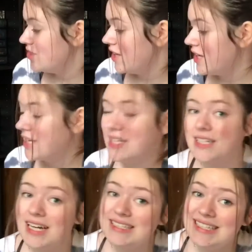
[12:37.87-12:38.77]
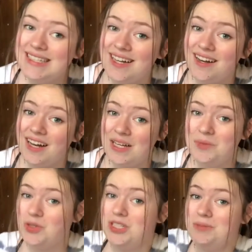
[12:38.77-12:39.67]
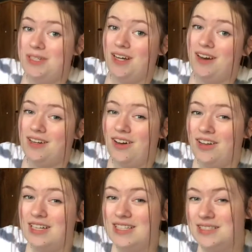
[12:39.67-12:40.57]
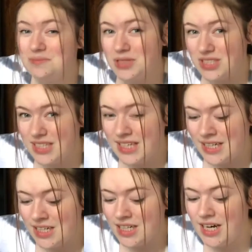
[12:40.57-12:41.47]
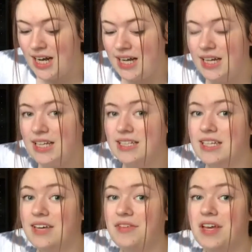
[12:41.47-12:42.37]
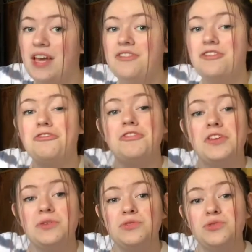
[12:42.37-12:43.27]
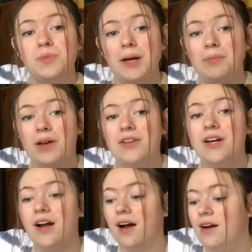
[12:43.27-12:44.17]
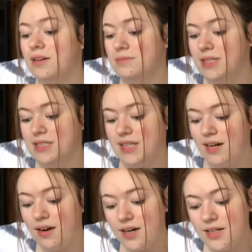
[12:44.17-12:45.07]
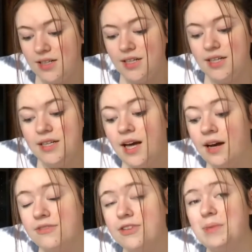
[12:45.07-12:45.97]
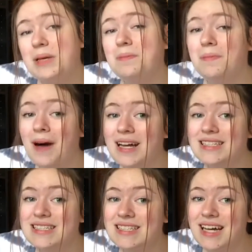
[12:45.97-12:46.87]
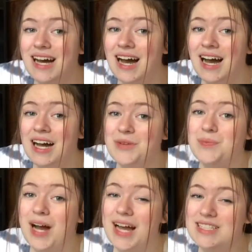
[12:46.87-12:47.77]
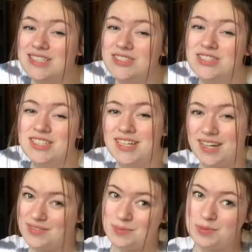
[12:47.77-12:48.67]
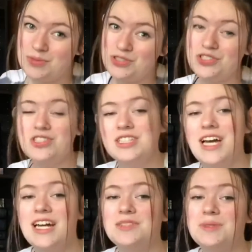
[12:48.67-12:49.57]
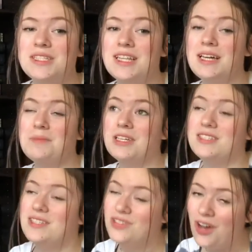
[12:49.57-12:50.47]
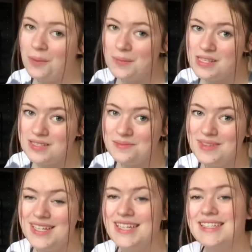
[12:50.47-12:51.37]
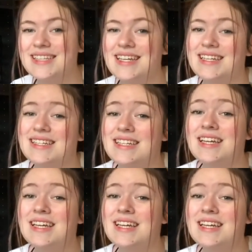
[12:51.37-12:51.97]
And I am going to be unhauling some books here and giving a few to my brother because they are young for me, but I do still have some emotional attachment to them because they taught me some things, and